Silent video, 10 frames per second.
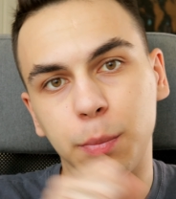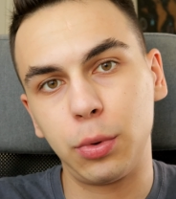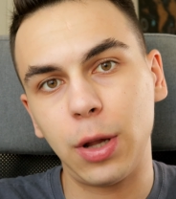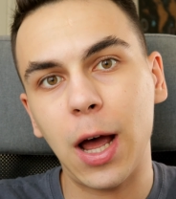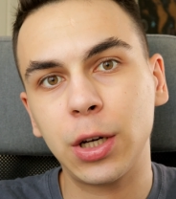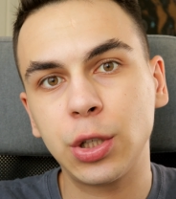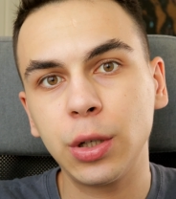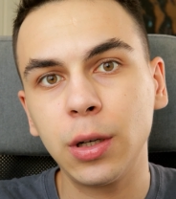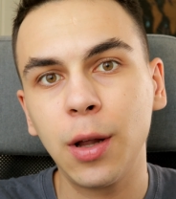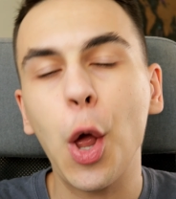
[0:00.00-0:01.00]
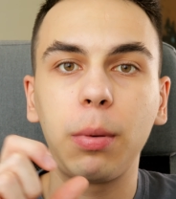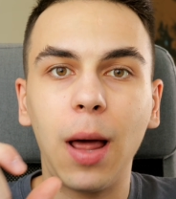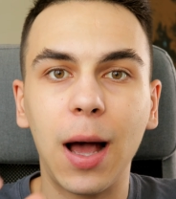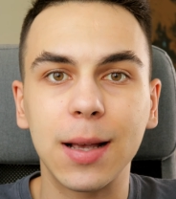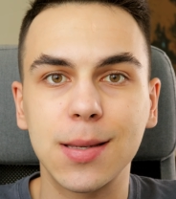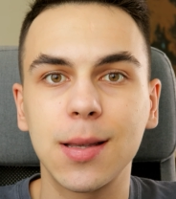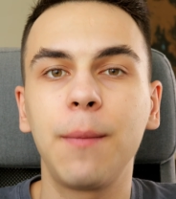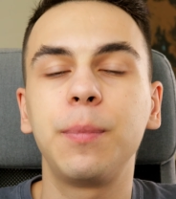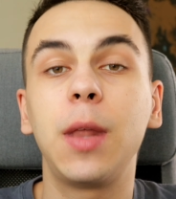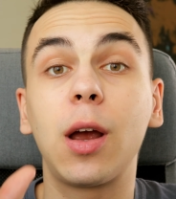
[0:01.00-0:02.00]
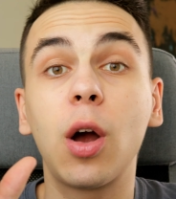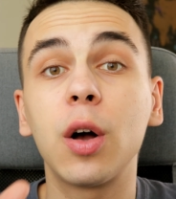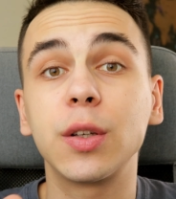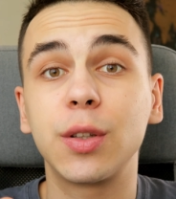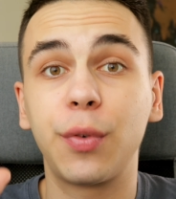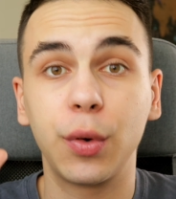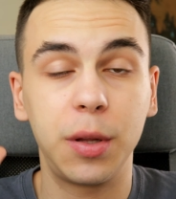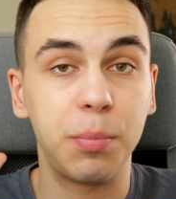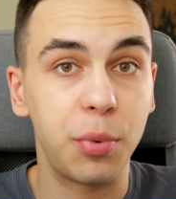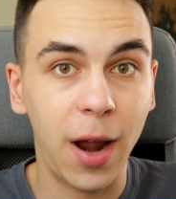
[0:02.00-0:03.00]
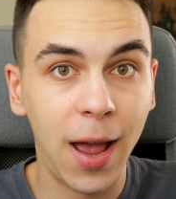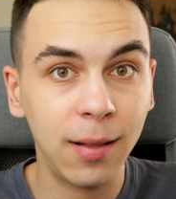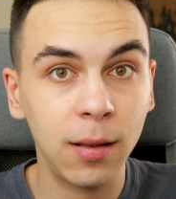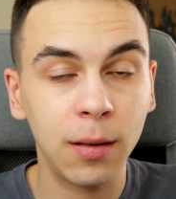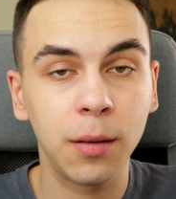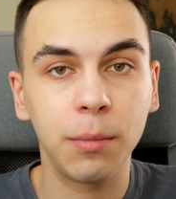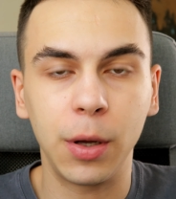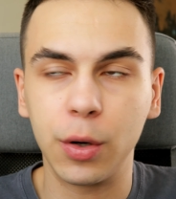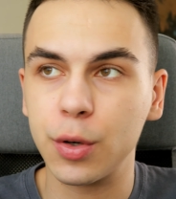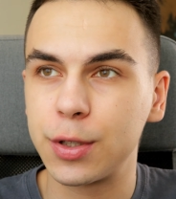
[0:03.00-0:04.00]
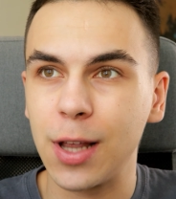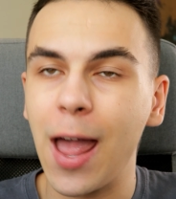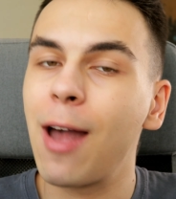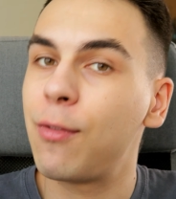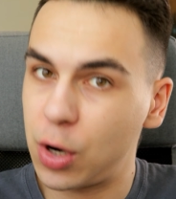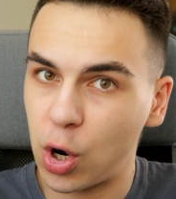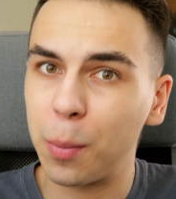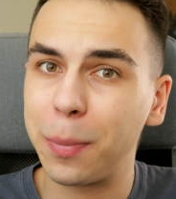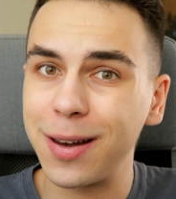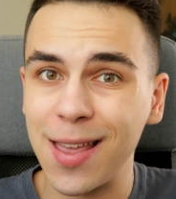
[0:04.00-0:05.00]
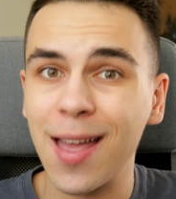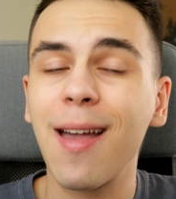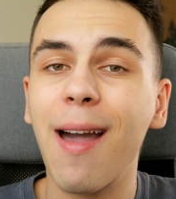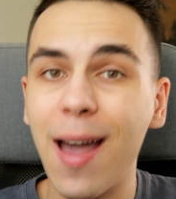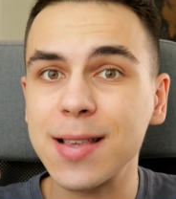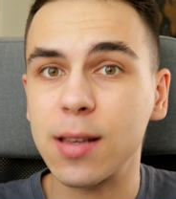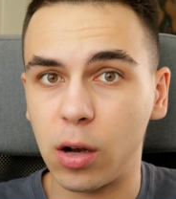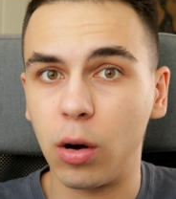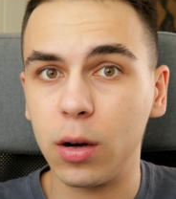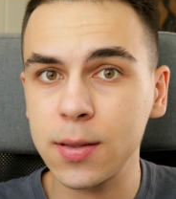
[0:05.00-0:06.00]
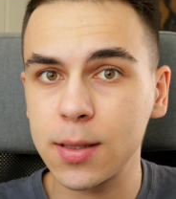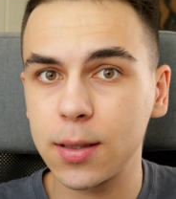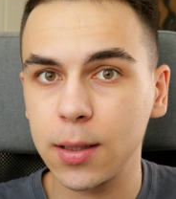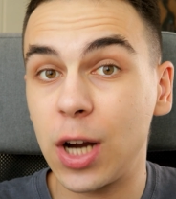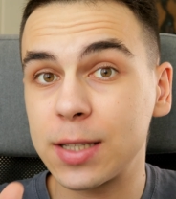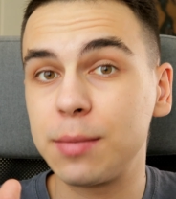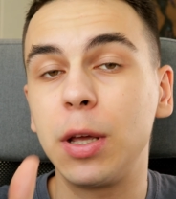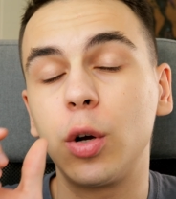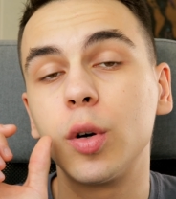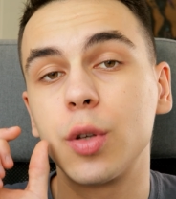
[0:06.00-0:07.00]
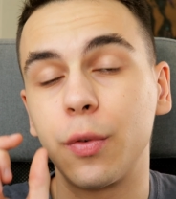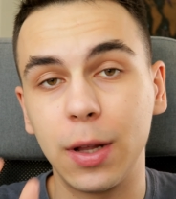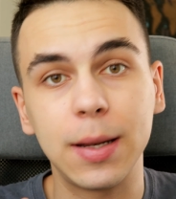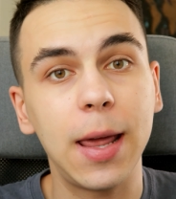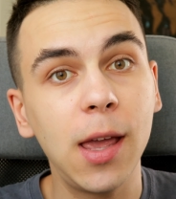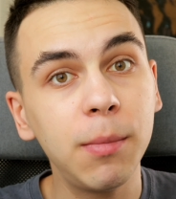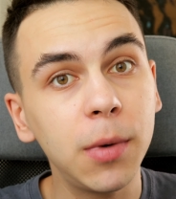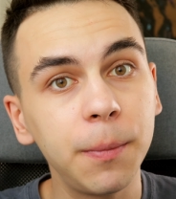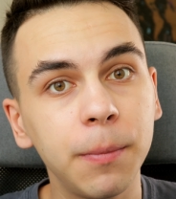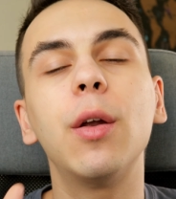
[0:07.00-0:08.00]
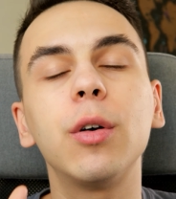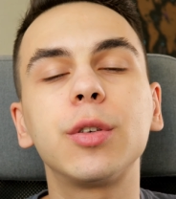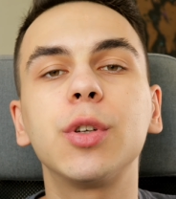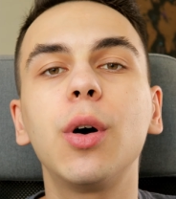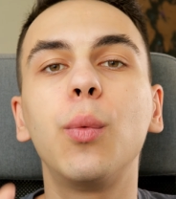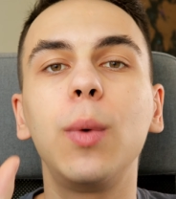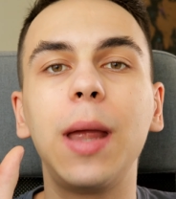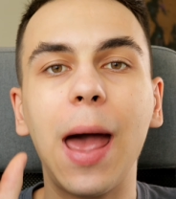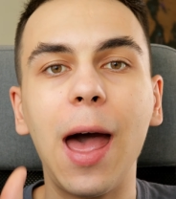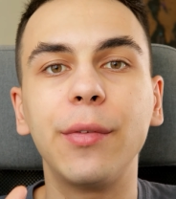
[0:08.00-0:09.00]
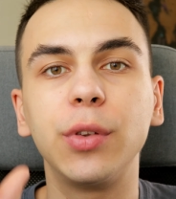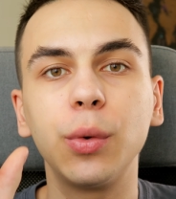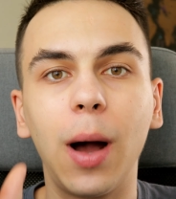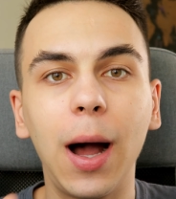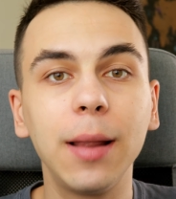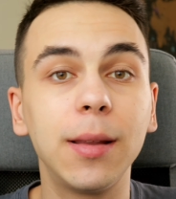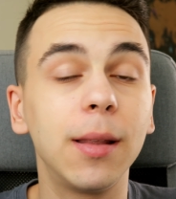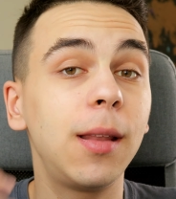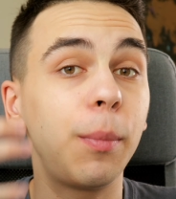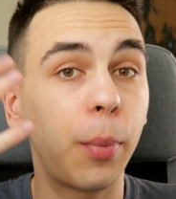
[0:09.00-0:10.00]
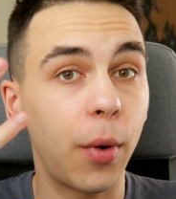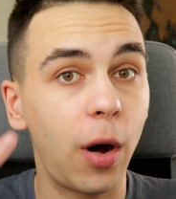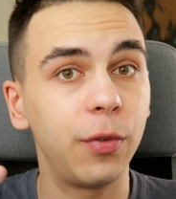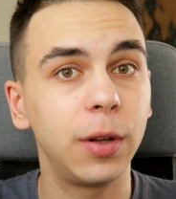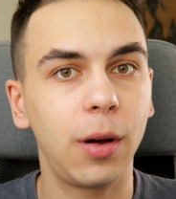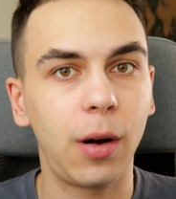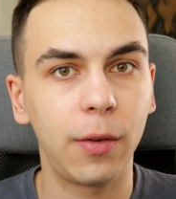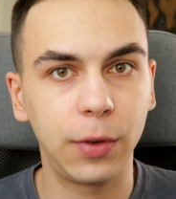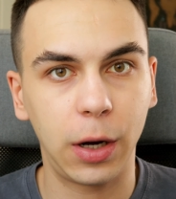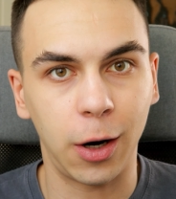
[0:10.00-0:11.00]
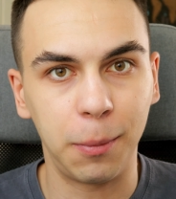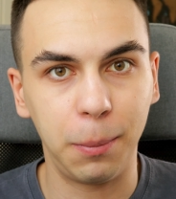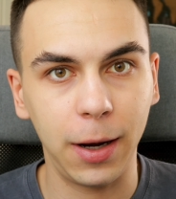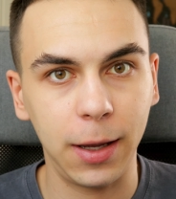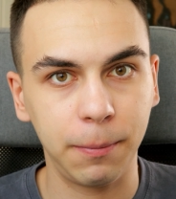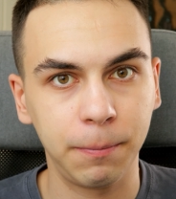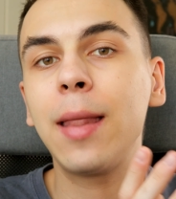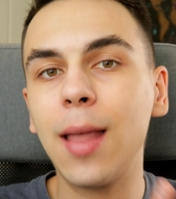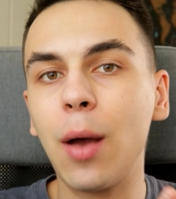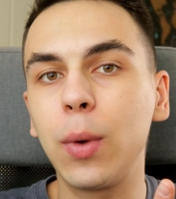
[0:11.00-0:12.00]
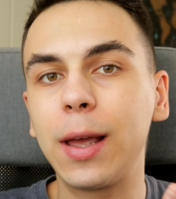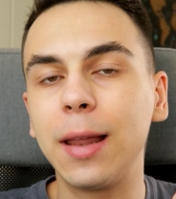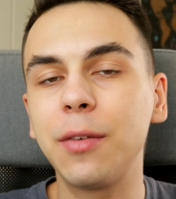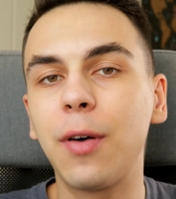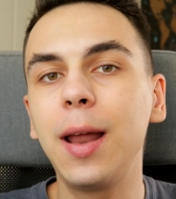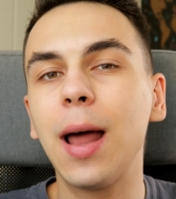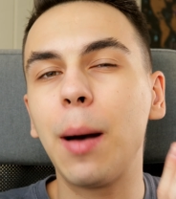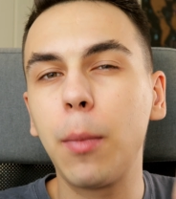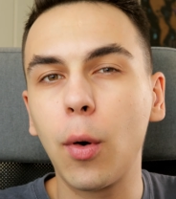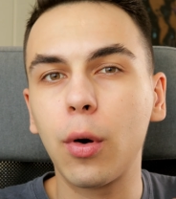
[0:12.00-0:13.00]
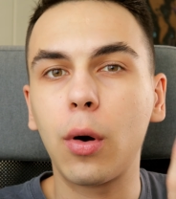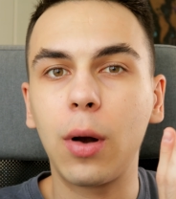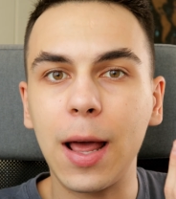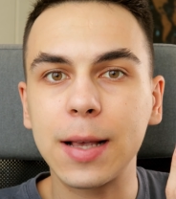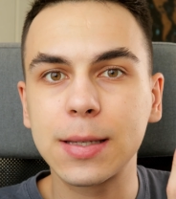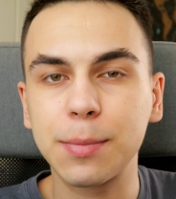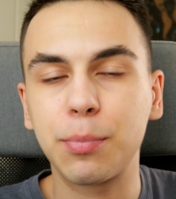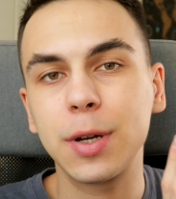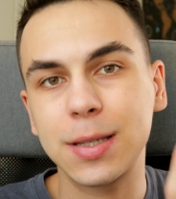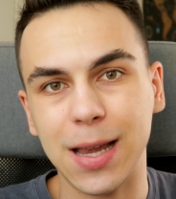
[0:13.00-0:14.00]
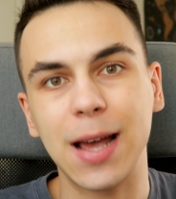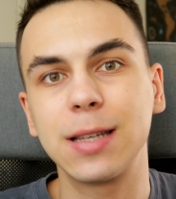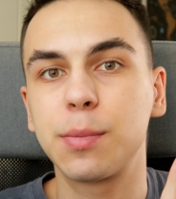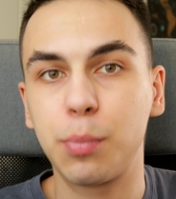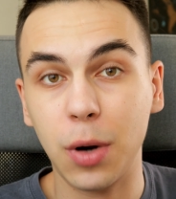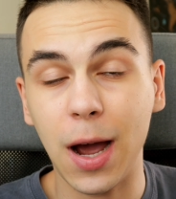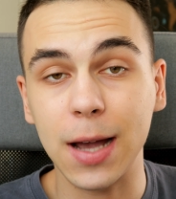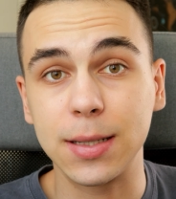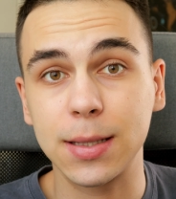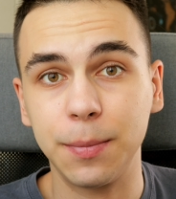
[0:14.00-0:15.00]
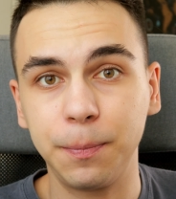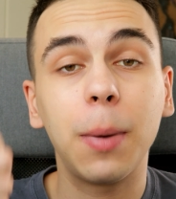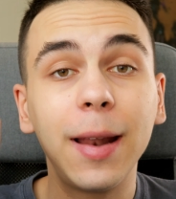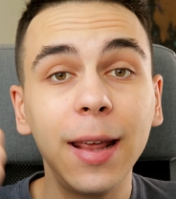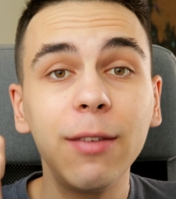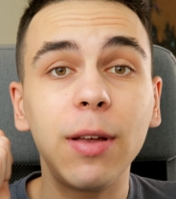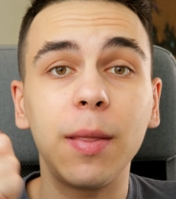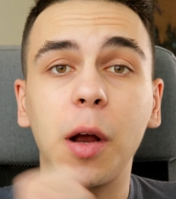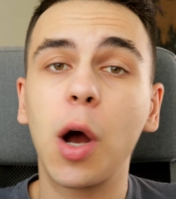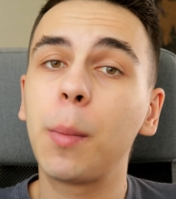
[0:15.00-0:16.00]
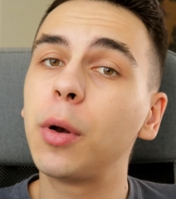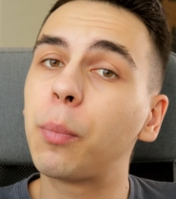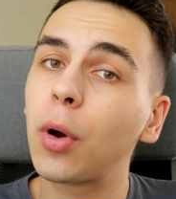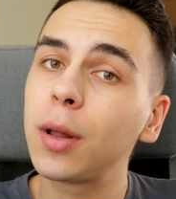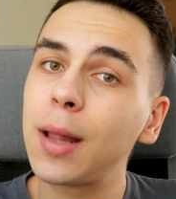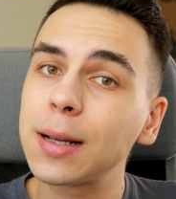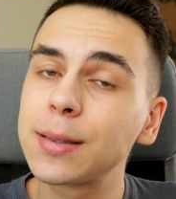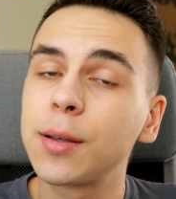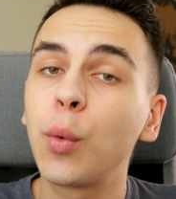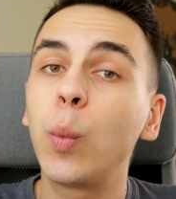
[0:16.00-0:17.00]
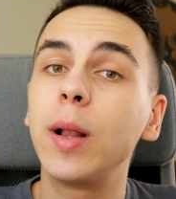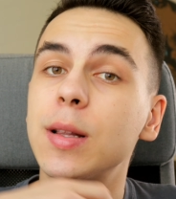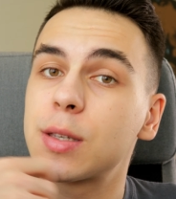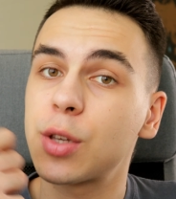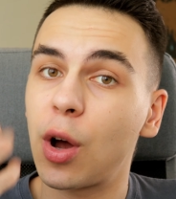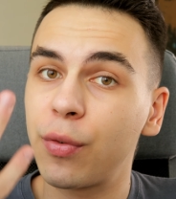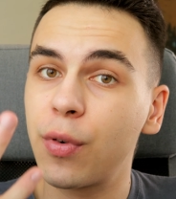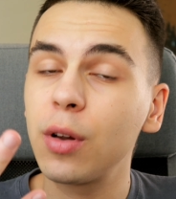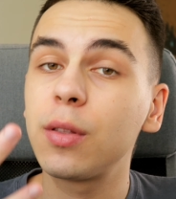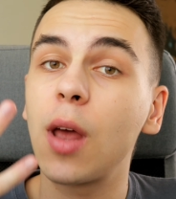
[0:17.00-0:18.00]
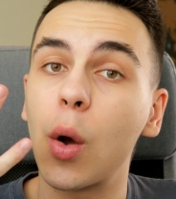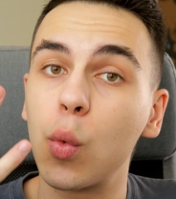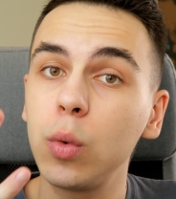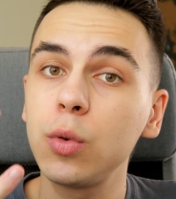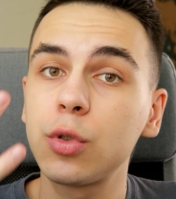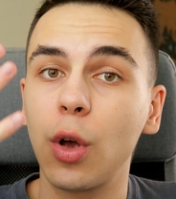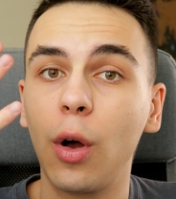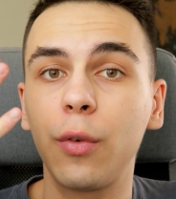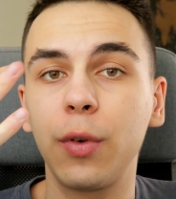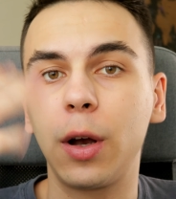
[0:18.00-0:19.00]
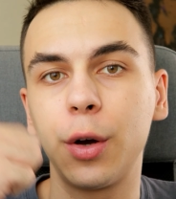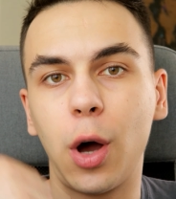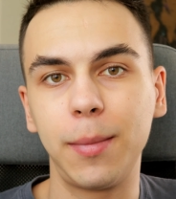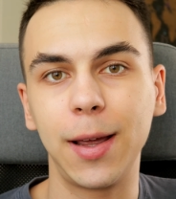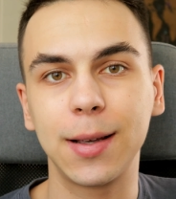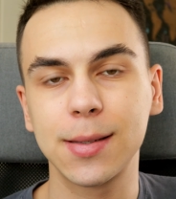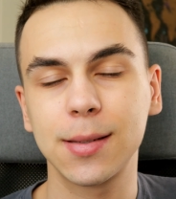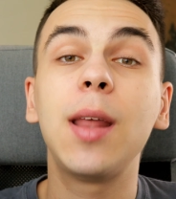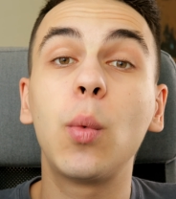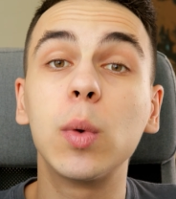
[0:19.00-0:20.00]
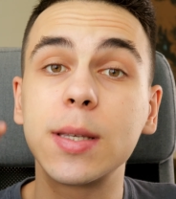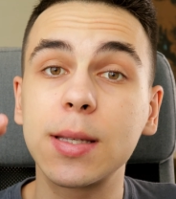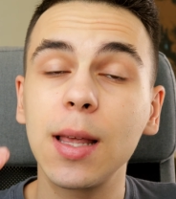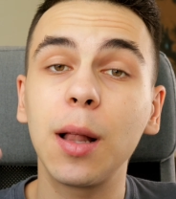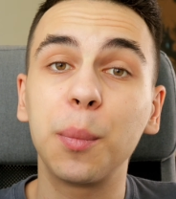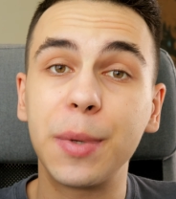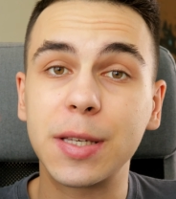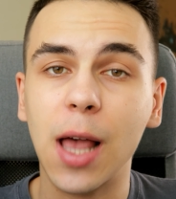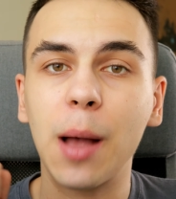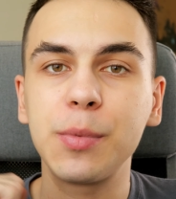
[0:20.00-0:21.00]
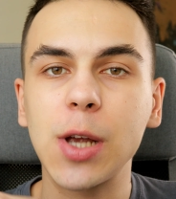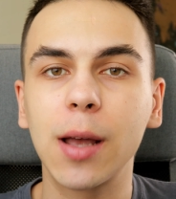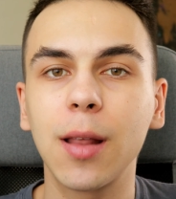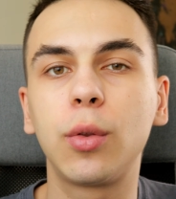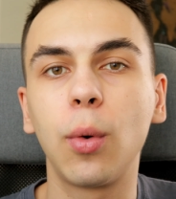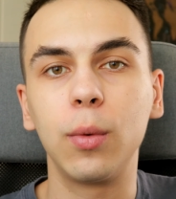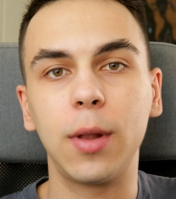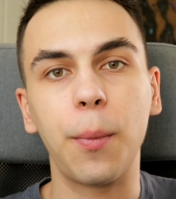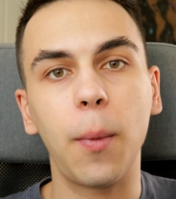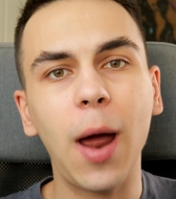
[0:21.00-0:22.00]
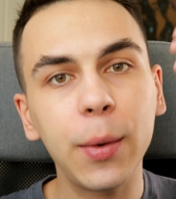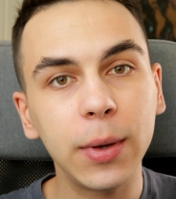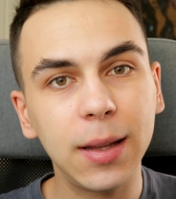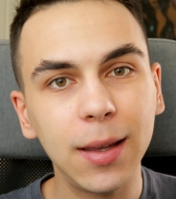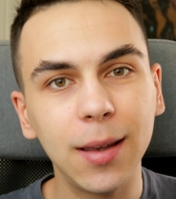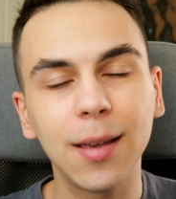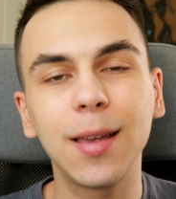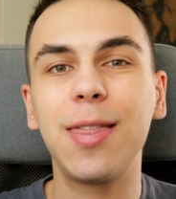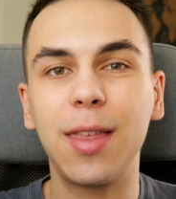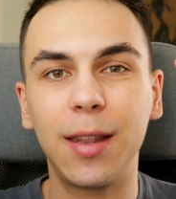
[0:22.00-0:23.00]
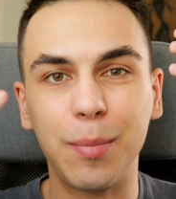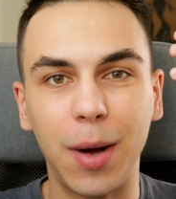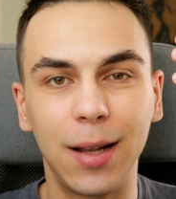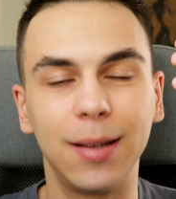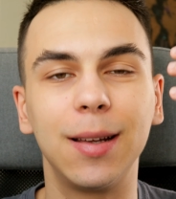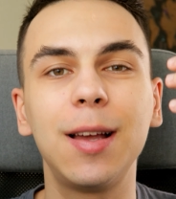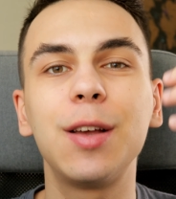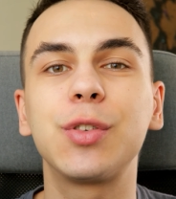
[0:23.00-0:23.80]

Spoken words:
of production plus the cost for the brand, because every company has a cost just because of the name, and also we have to add the profit of the company, and then we can define a more or less precise price. But even the common products will suffer the rules of economics. They will still be subject to the rarity and the demand.